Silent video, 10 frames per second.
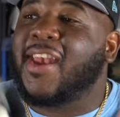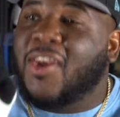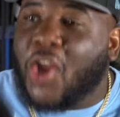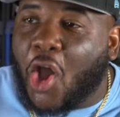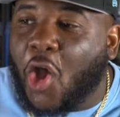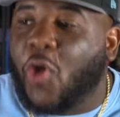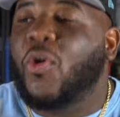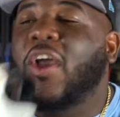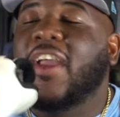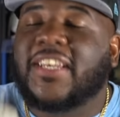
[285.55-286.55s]

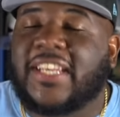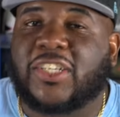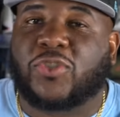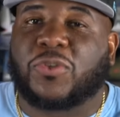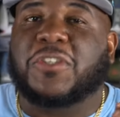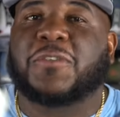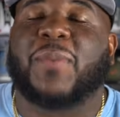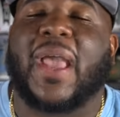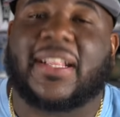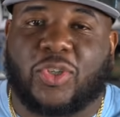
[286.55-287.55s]
No
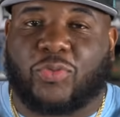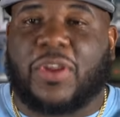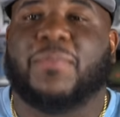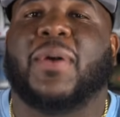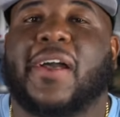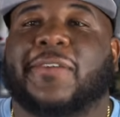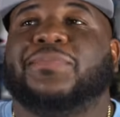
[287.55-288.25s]
disrespect to Reebok.